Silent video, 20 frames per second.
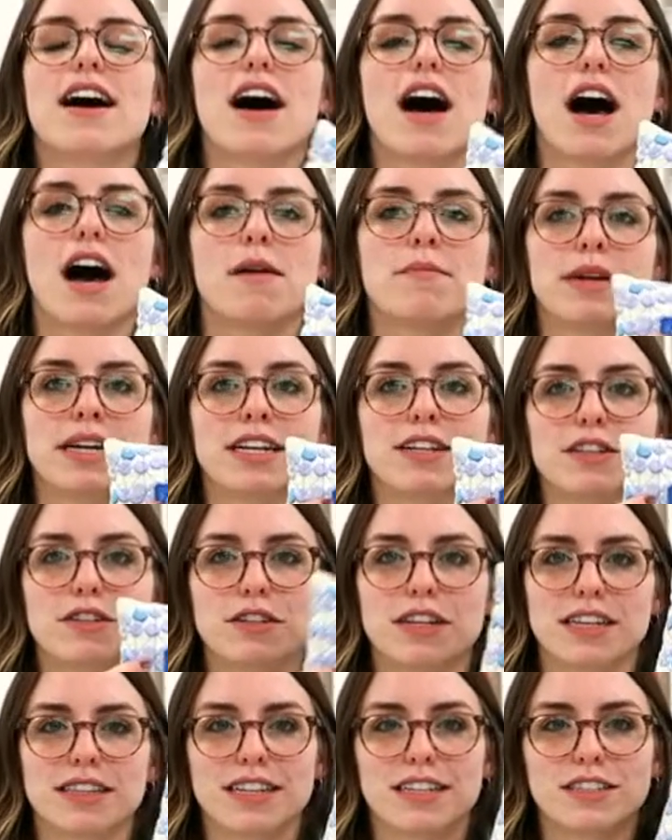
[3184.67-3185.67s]
um,
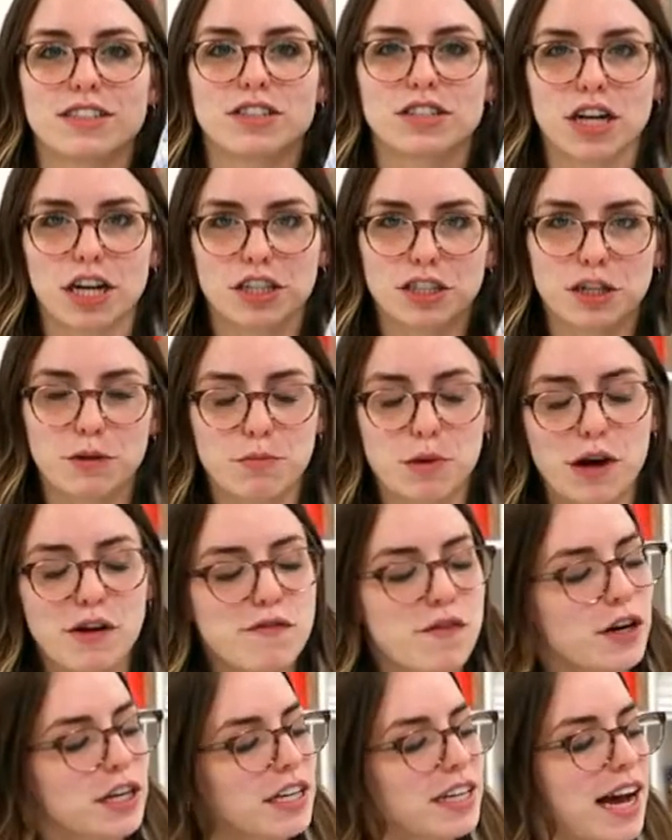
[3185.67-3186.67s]
including the instruction book
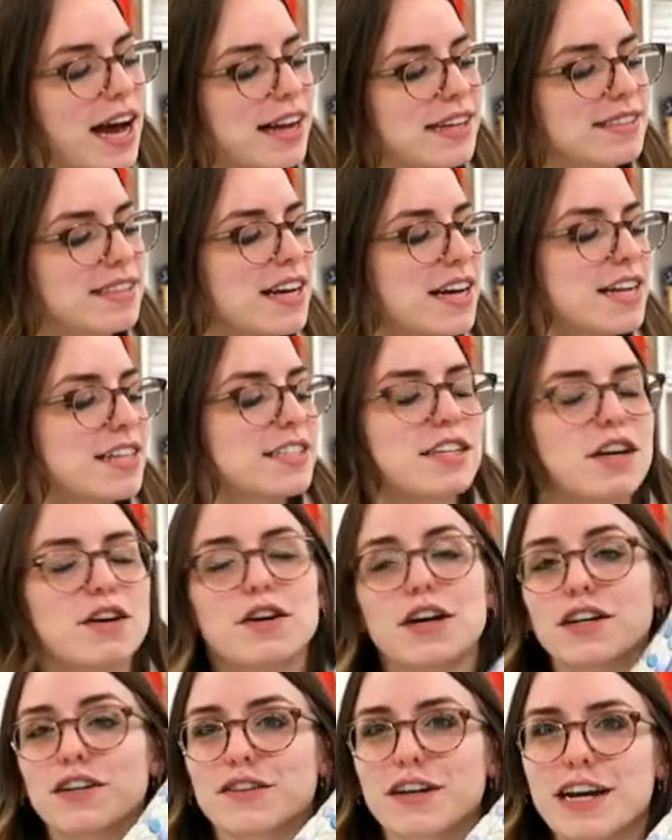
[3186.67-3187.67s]
for you guys. So
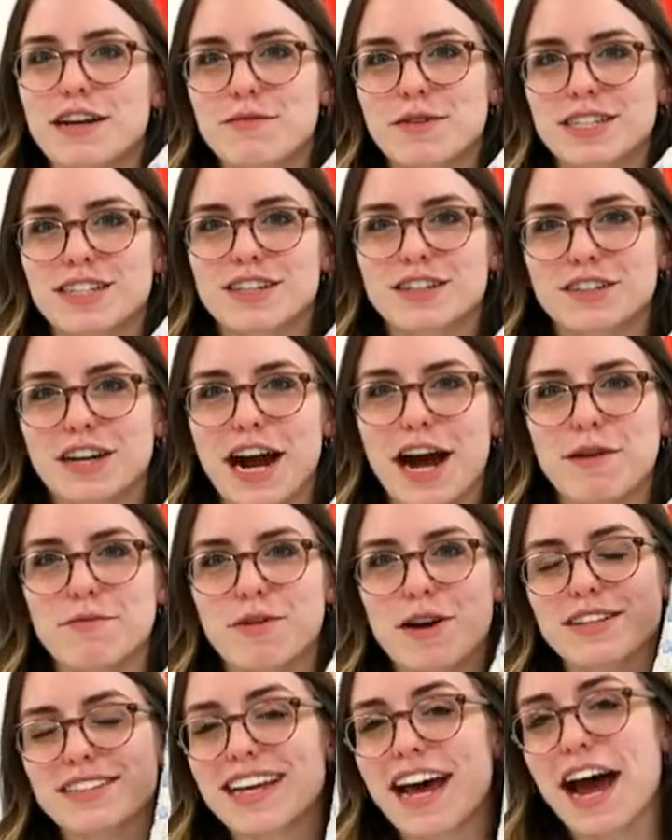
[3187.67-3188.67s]
a great one to grab
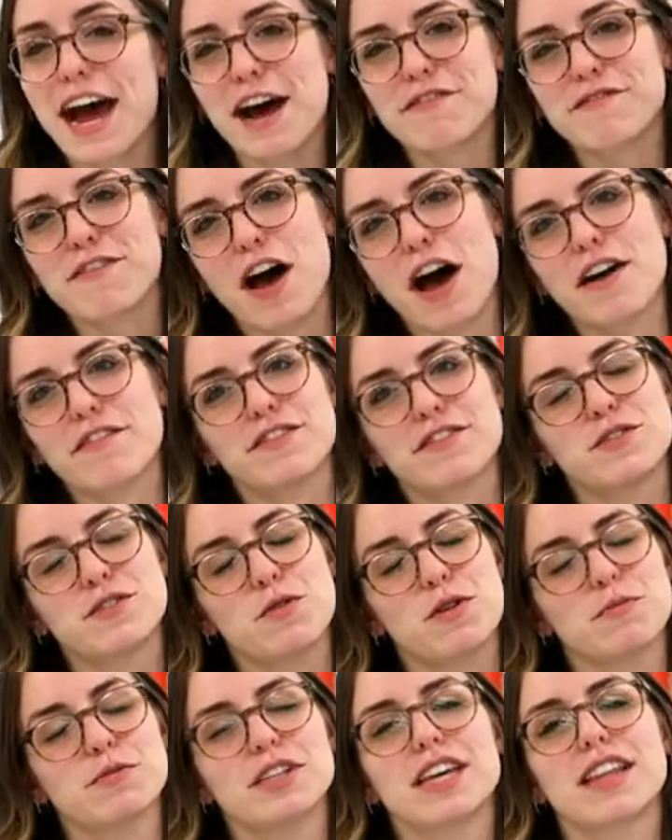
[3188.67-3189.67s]
while it's half off,
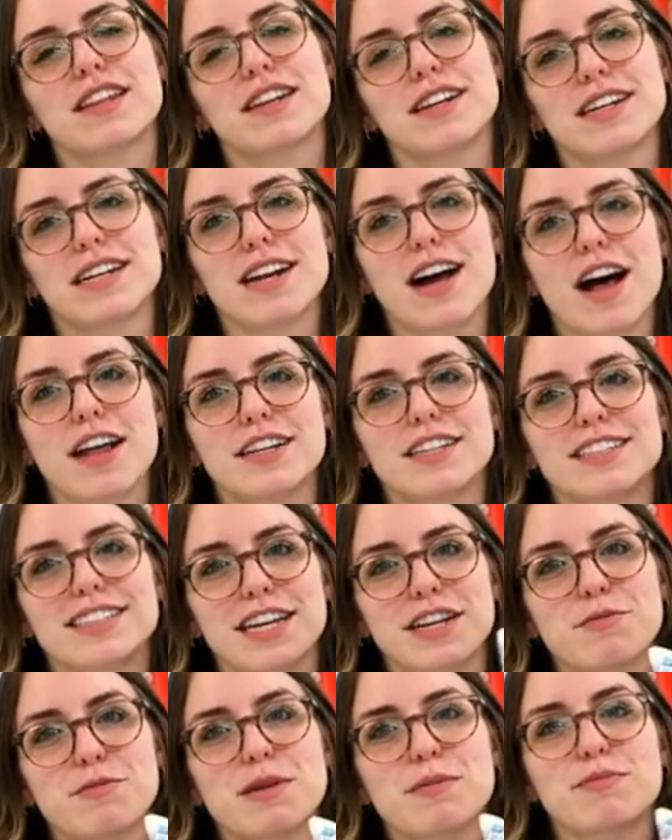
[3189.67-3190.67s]
normally $30.
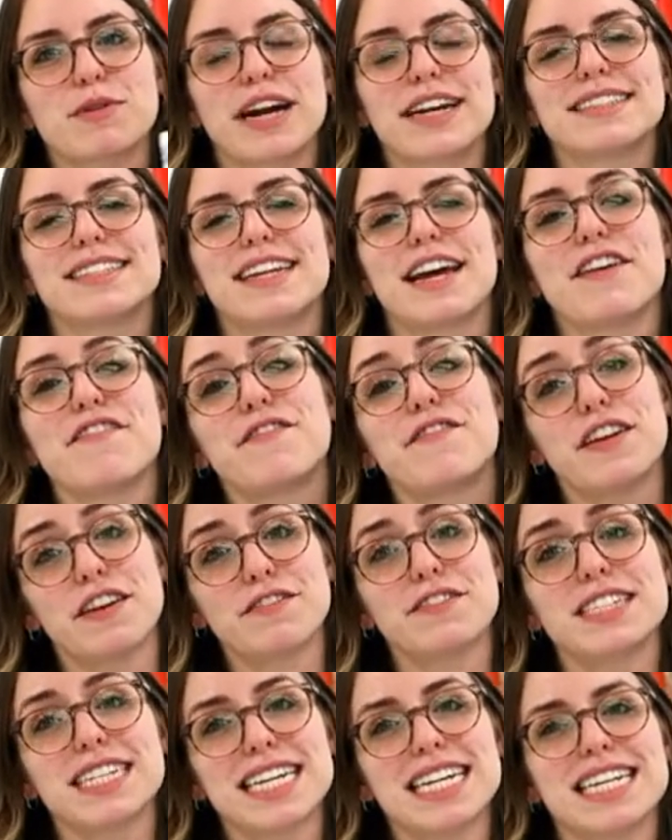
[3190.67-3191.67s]
It'll be priced at
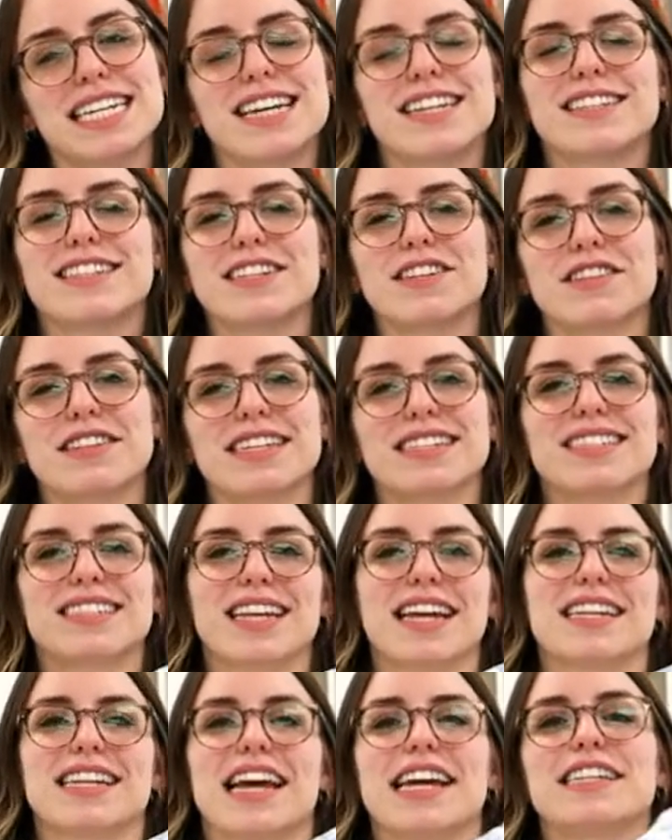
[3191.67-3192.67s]
15 until this
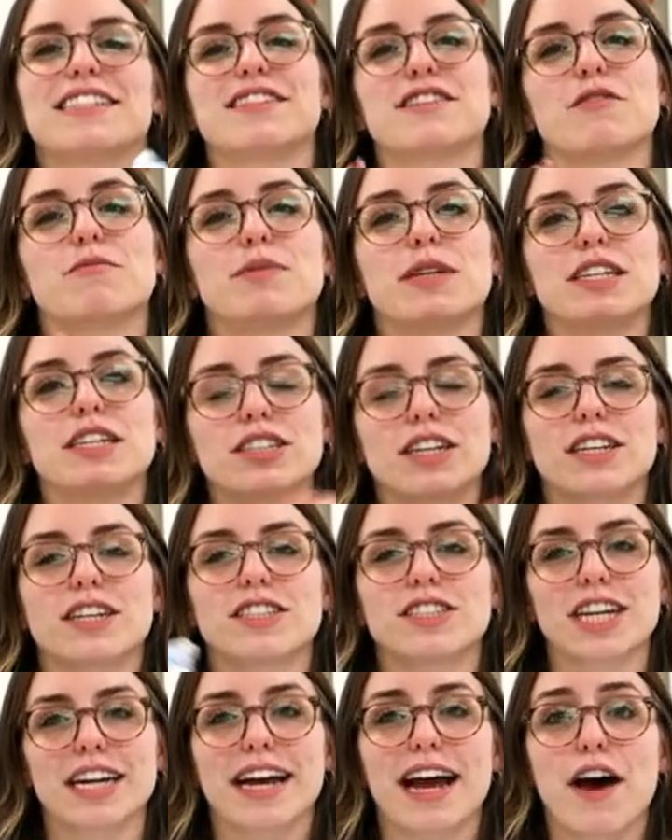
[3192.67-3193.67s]
Sunday. So be sure to
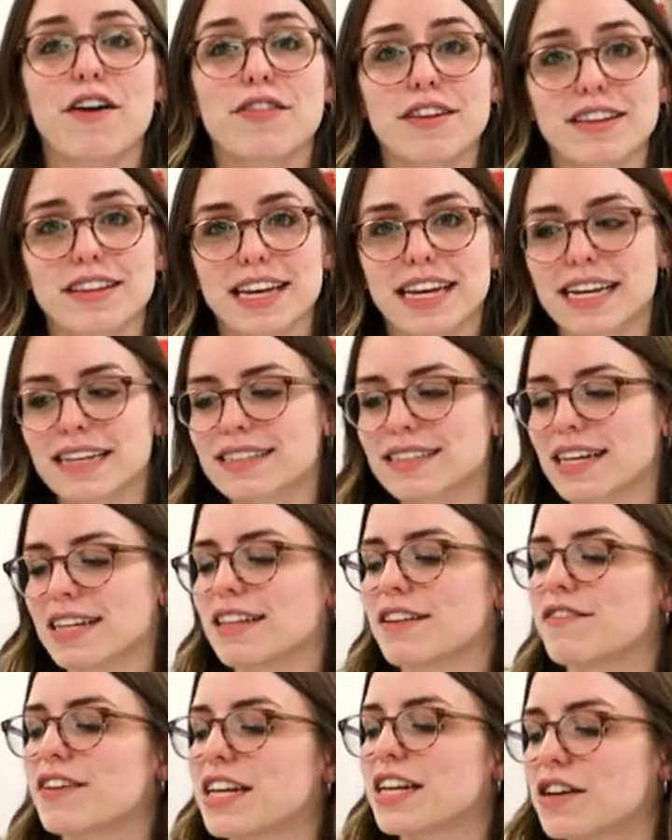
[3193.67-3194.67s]
check out the links in
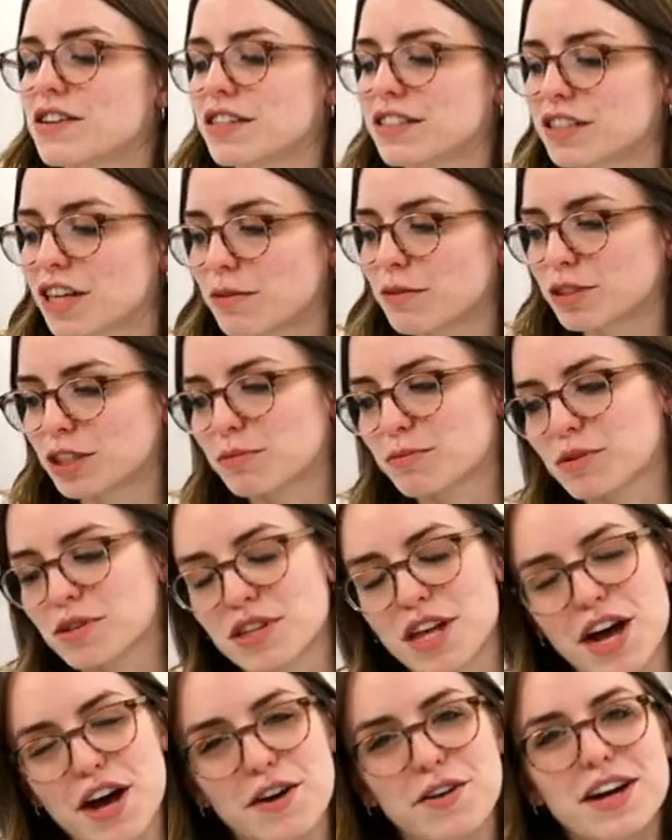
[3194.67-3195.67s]
the video description
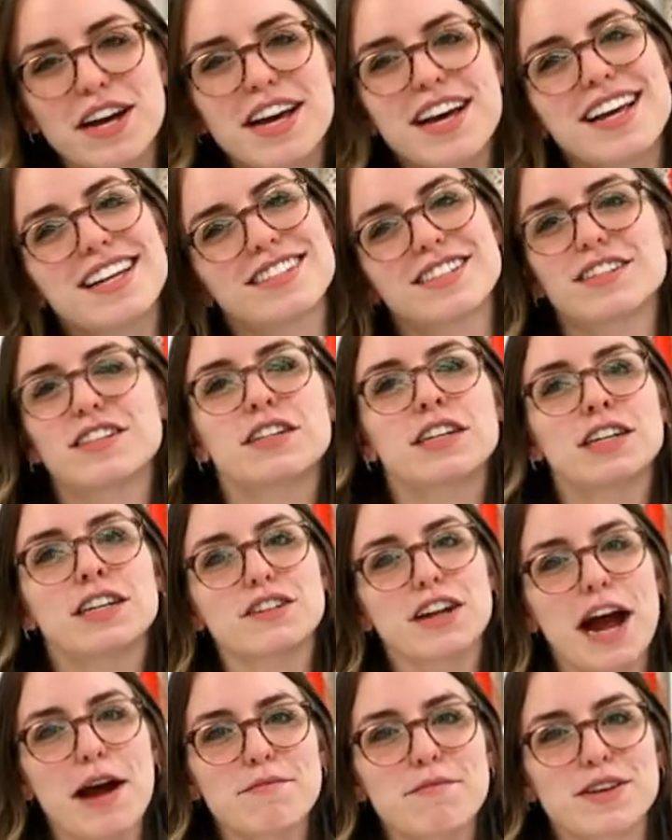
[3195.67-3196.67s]
below so you can
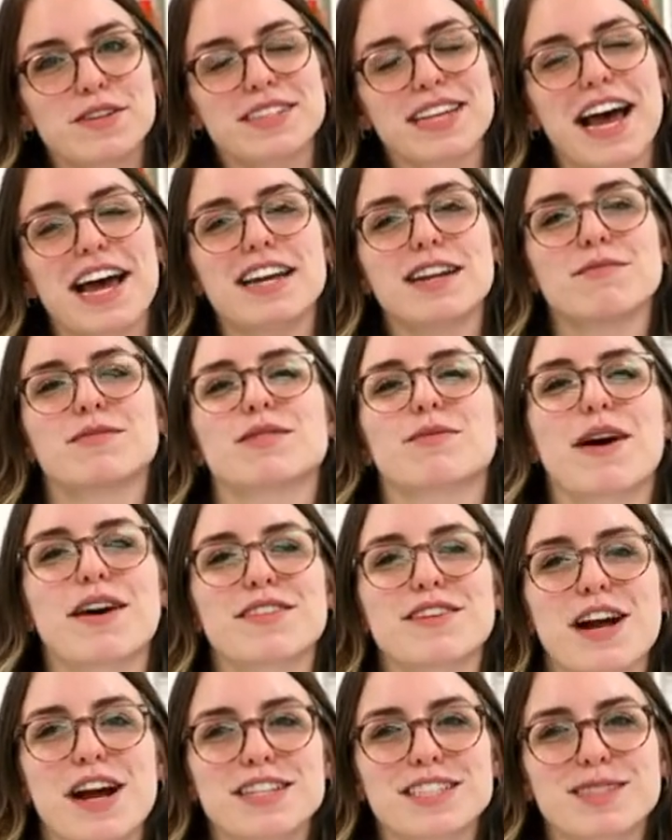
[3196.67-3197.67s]
grab those items while
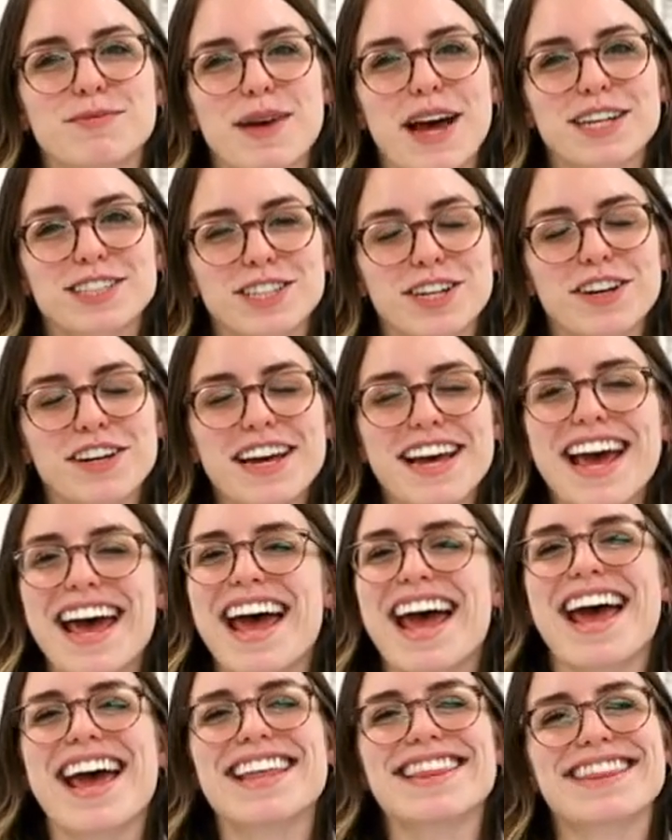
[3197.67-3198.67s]
they're on special.
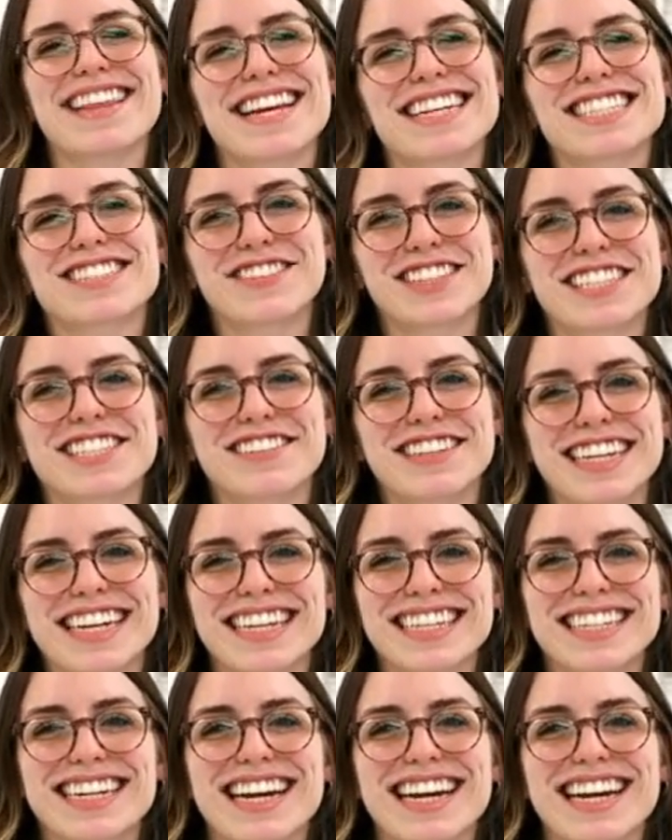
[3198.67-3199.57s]
And thanks for tuning in, you guys.